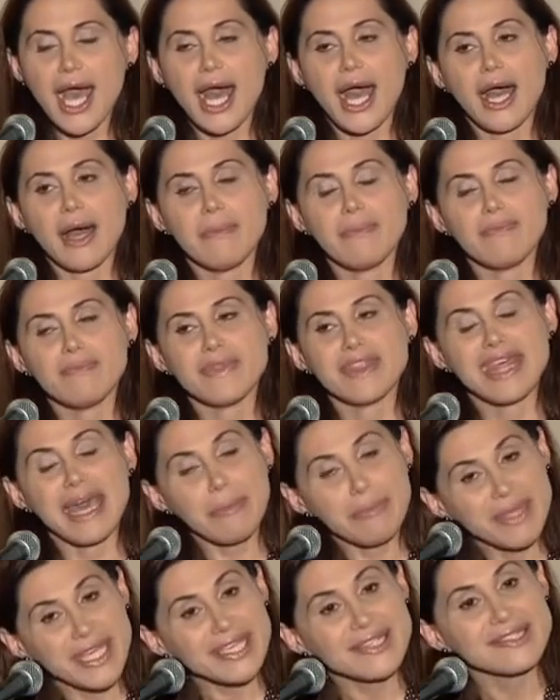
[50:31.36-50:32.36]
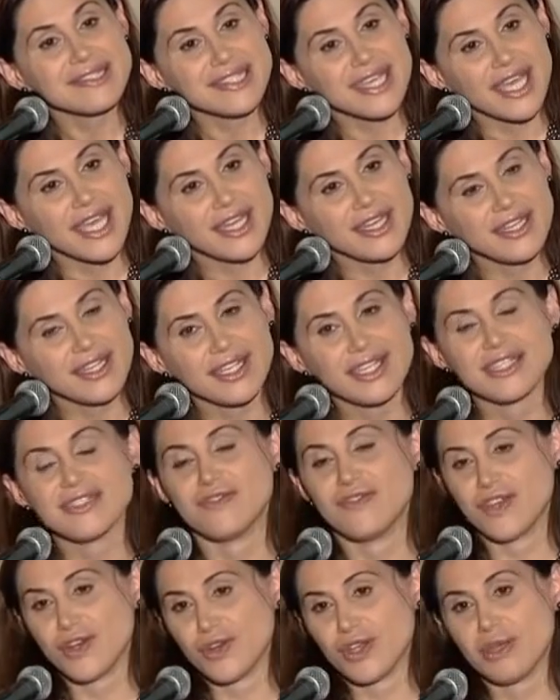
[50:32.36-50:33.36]
Um, that being said,
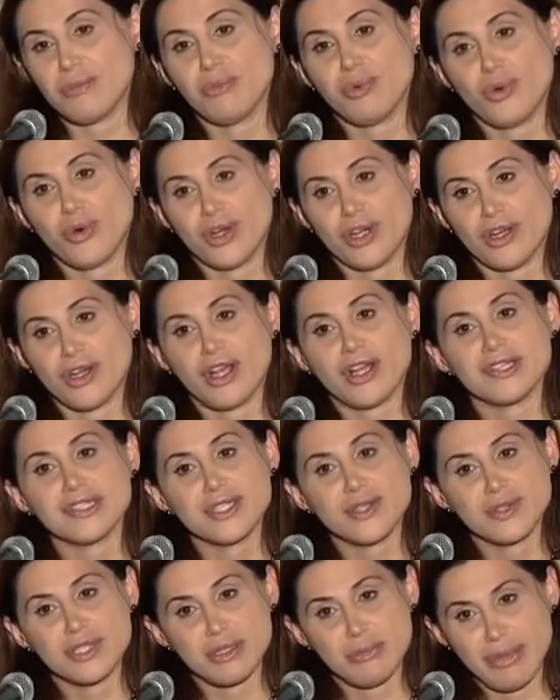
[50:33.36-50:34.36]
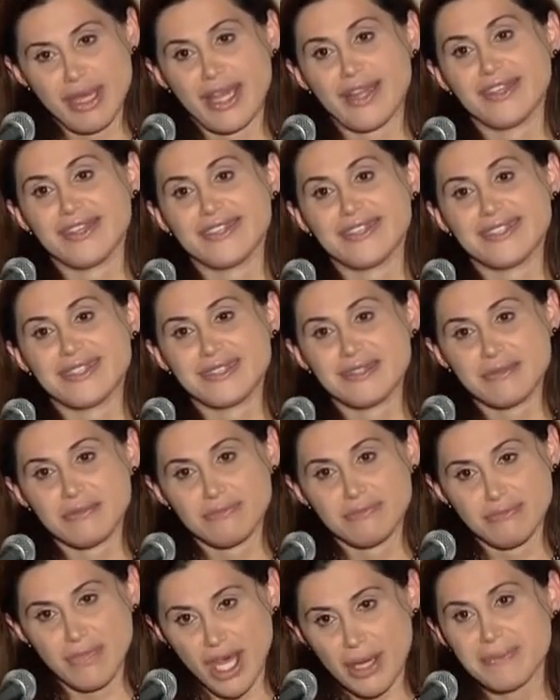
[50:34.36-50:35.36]
it's very important also to balance
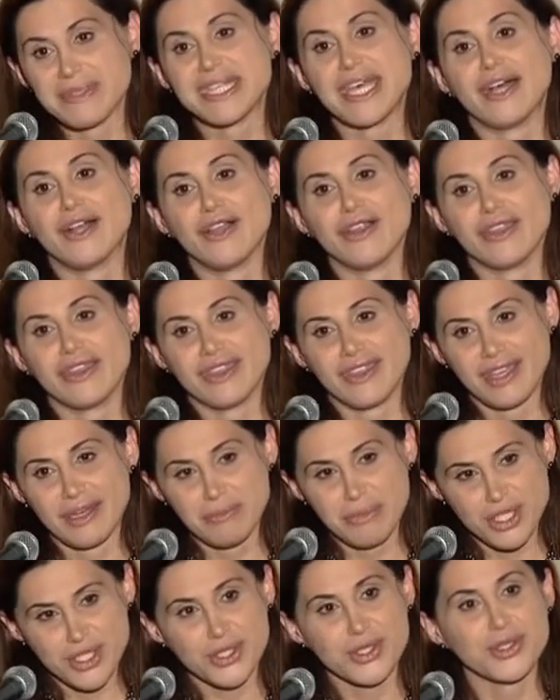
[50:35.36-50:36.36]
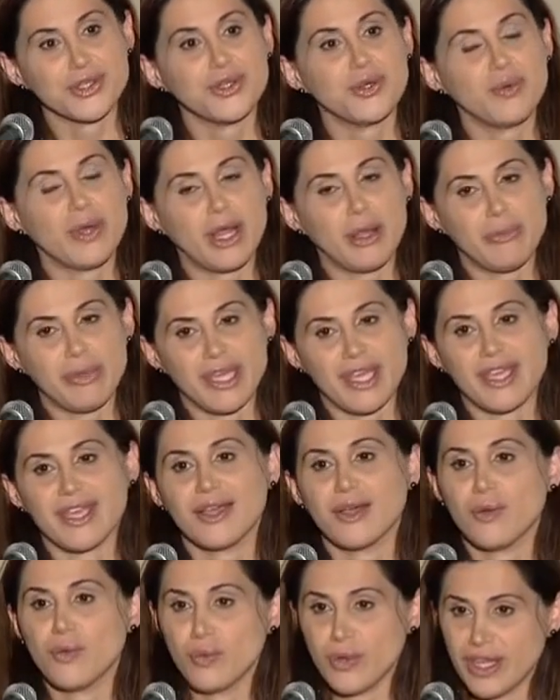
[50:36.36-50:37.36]
mom's health and maternal well
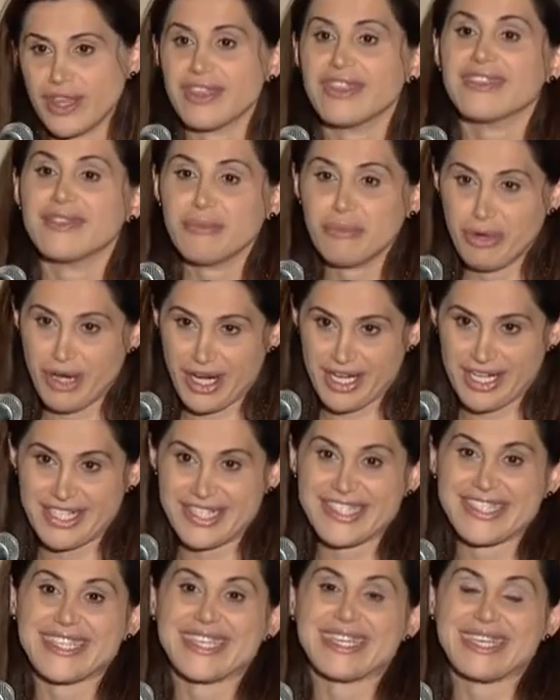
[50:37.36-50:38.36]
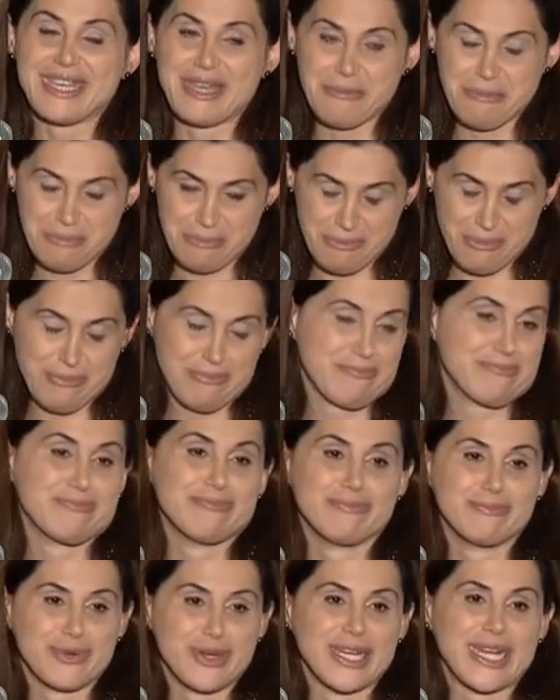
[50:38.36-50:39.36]
being with pregnancy and
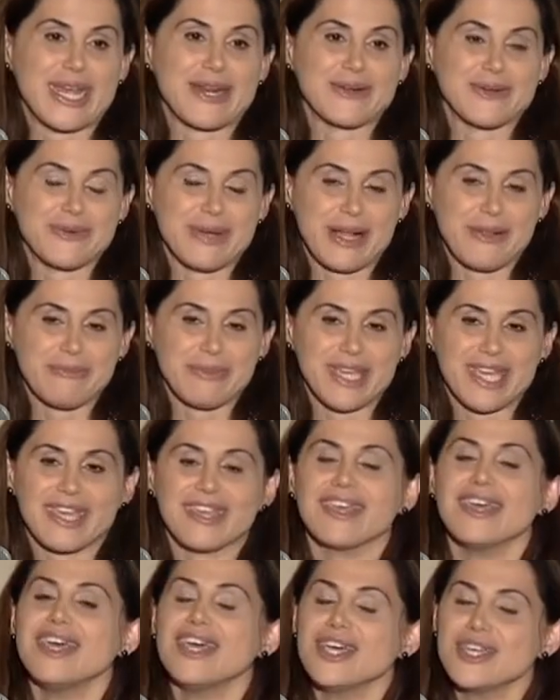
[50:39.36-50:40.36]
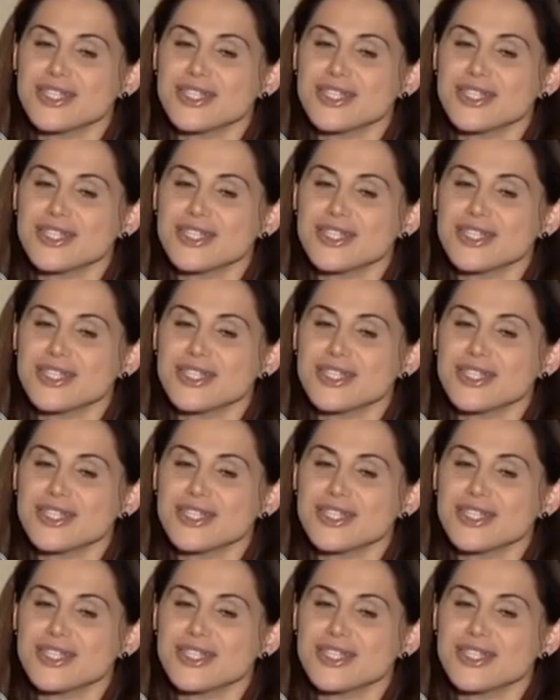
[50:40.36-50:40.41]
prenatal well being.